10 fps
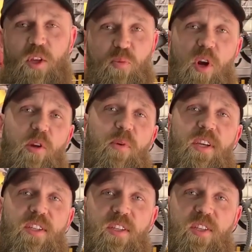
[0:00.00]
This product
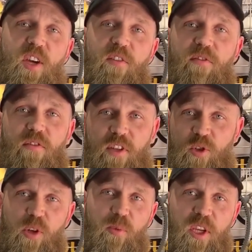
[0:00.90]
makes itself
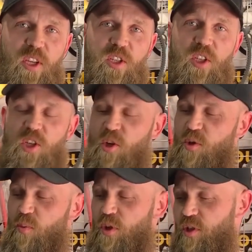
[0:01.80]
extremely easy to
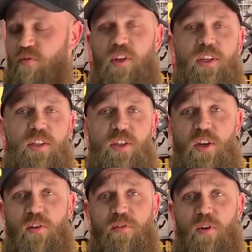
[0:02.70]
use. Once you've linked it
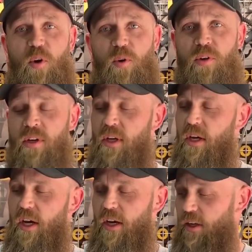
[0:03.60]
to your phone,
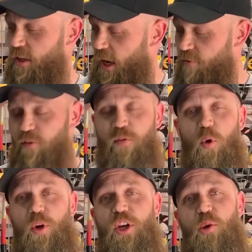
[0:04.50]
uh, you have your
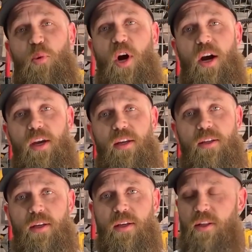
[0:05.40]
phone in your pocket,
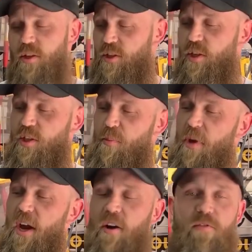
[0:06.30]
it's just a
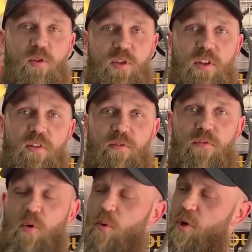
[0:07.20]
matter of using the
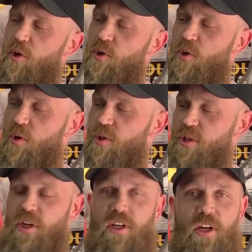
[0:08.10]
forward
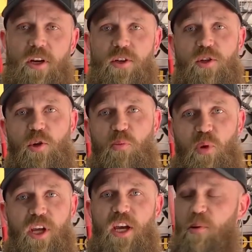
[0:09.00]
controls on here to
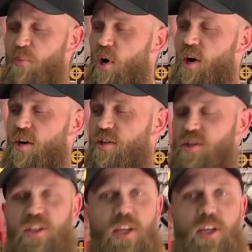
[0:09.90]
play, pause,